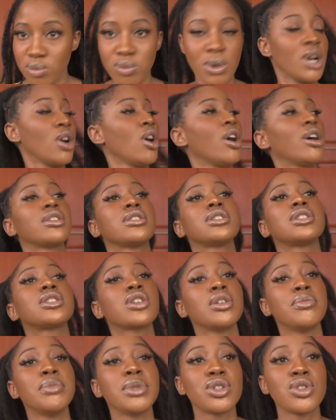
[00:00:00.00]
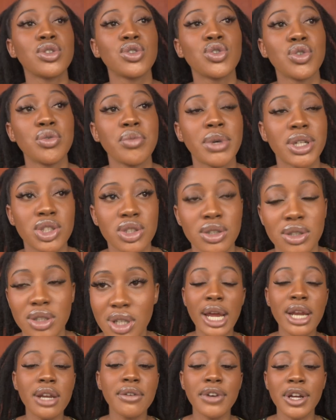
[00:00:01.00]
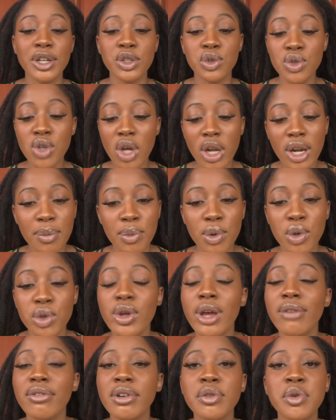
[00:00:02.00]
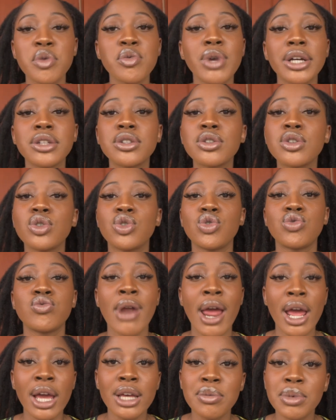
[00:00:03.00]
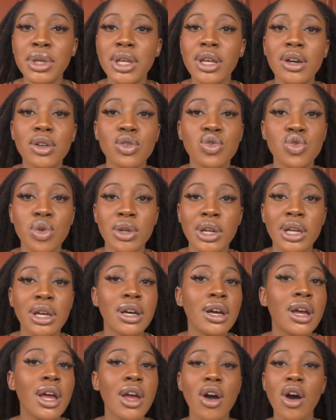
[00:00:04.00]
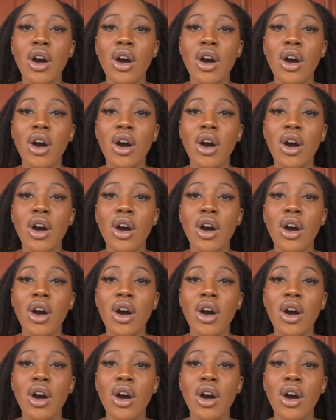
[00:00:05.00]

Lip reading: I can't commit to too much. And if I do not upload, you have every right to drag me on Twitter,